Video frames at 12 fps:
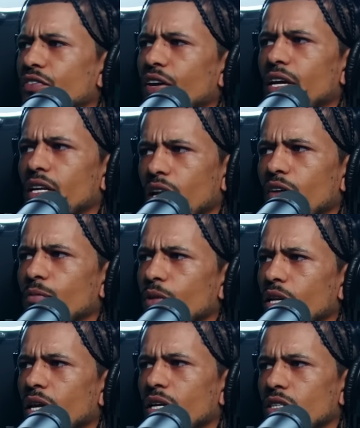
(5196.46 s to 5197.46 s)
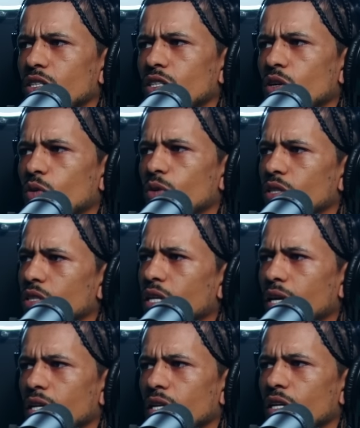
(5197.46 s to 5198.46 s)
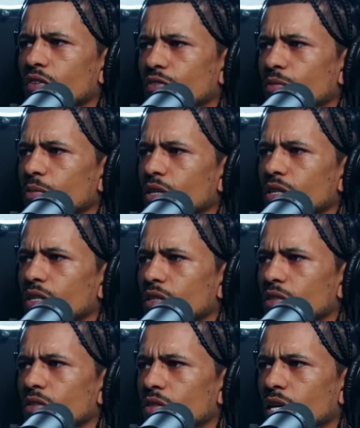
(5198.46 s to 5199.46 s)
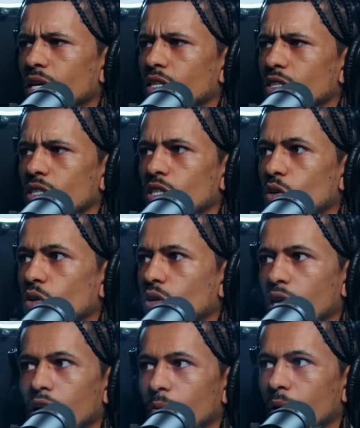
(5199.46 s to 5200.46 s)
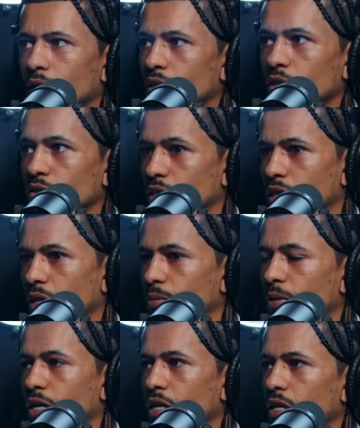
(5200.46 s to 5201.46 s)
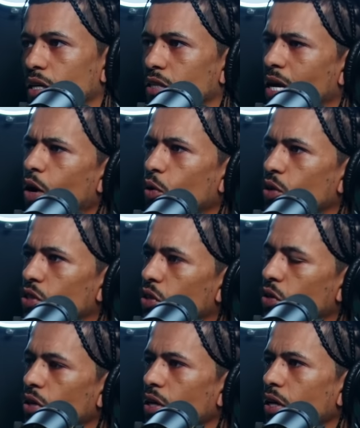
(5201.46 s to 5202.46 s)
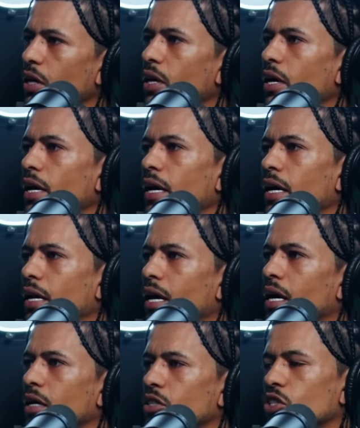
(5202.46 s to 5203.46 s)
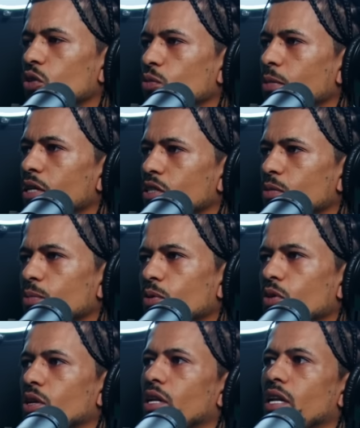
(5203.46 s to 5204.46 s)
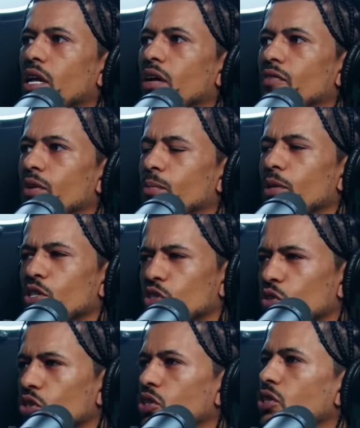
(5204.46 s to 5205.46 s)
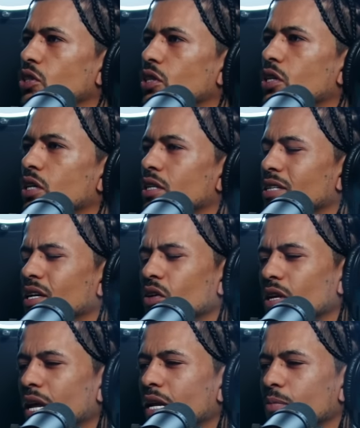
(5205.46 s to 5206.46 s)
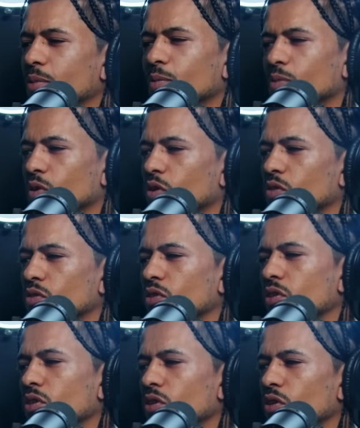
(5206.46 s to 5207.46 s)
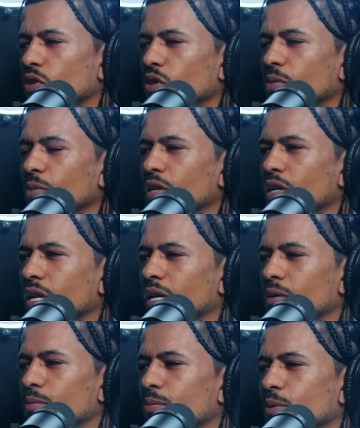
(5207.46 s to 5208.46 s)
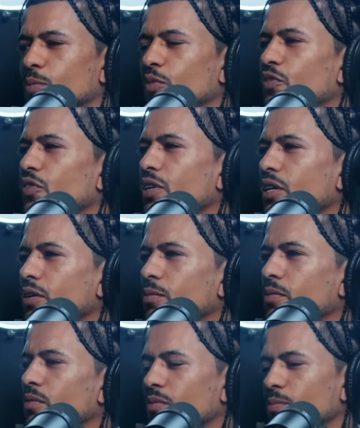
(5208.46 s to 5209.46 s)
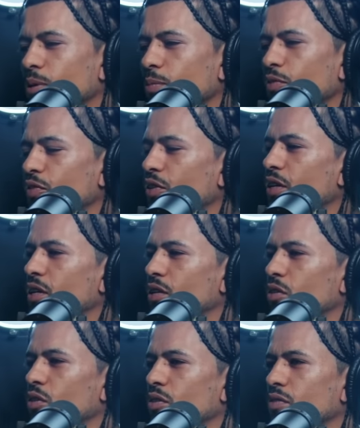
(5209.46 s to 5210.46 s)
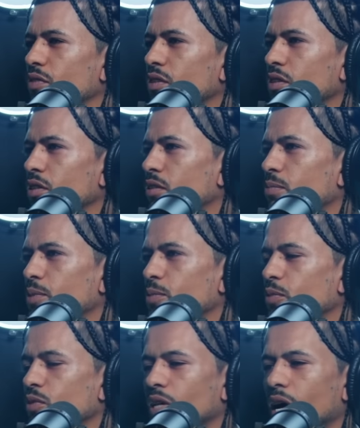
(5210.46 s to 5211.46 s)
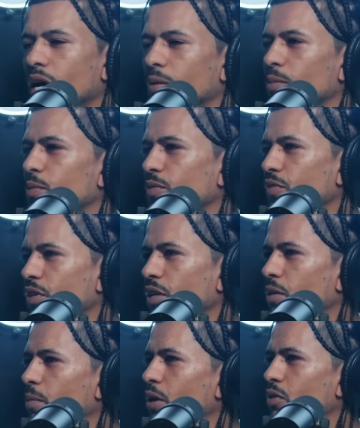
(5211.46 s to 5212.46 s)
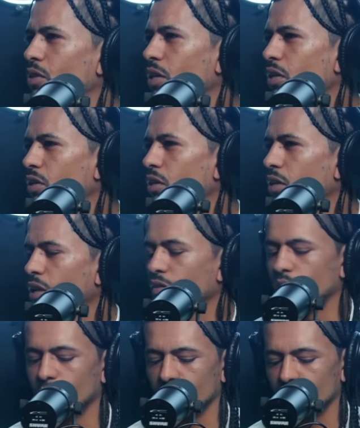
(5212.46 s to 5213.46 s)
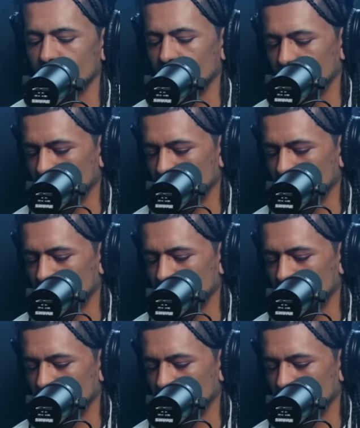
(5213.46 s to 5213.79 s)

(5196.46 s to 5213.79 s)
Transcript: fake loved me. Like she always like looked for me and like she called everybody. Yo, did they make it? Cause I always go there and I show my support and love and make sure she's good. Cause I know a lot of people don't. You know what I mean? Like people forget. People forget. You know. Then People die and people forget about their loved ones. You know